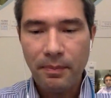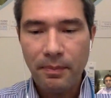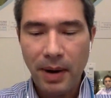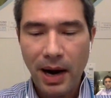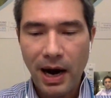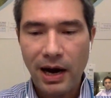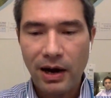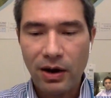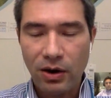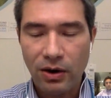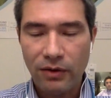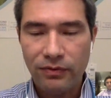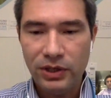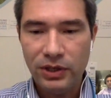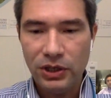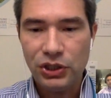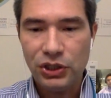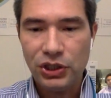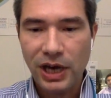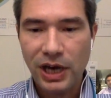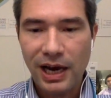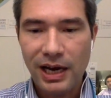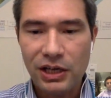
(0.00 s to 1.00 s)
part of the
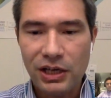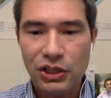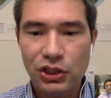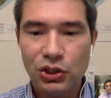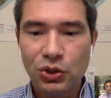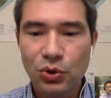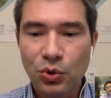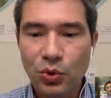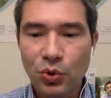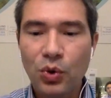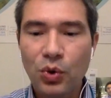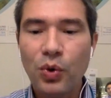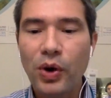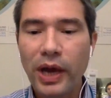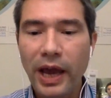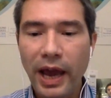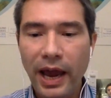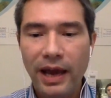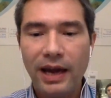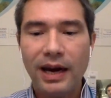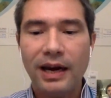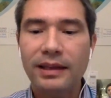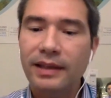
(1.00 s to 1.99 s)
challenge to
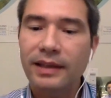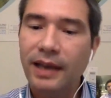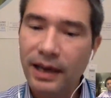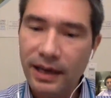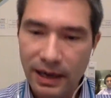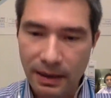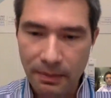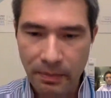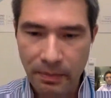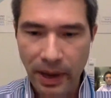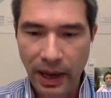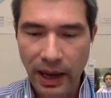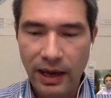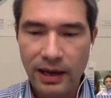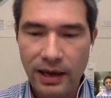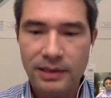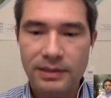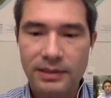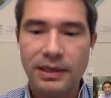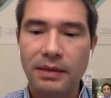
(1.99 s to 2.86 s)
create a database